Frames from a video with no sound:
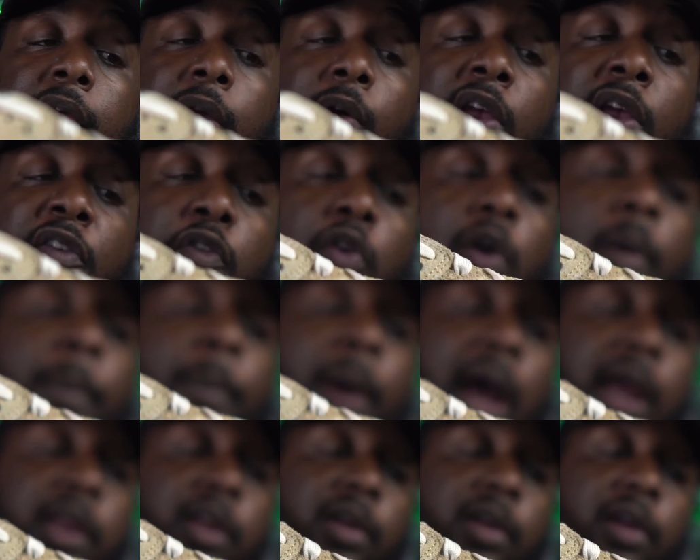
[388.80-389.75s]
if you're a
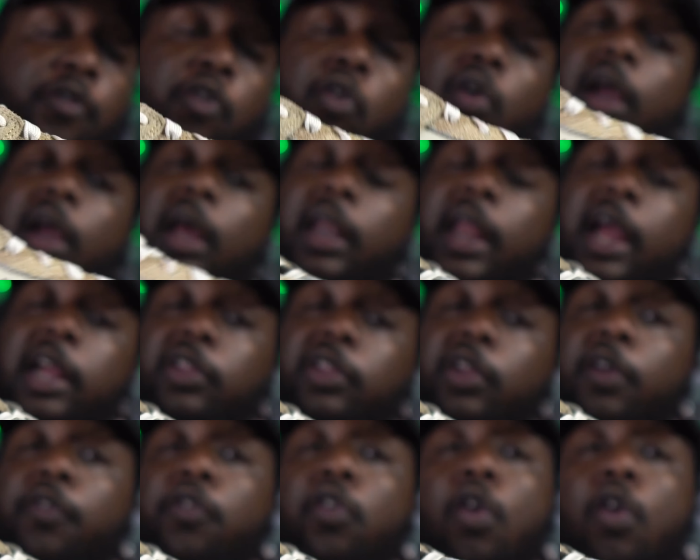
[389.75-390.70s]
buyer, if you're a
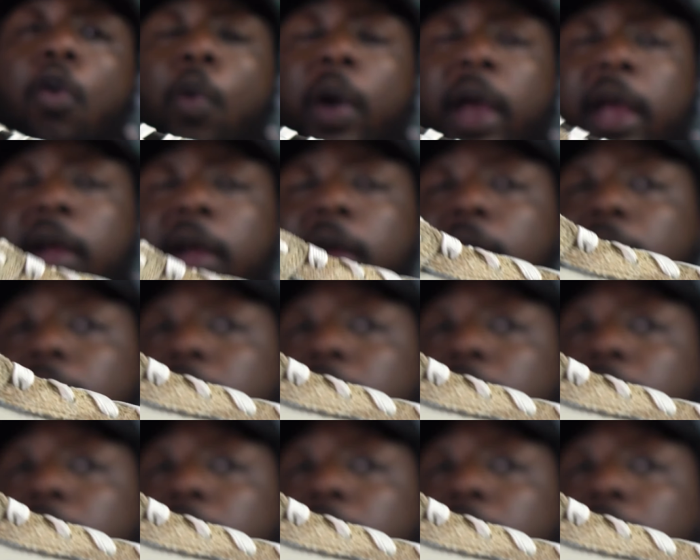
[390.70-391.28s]
collector, if you're aware,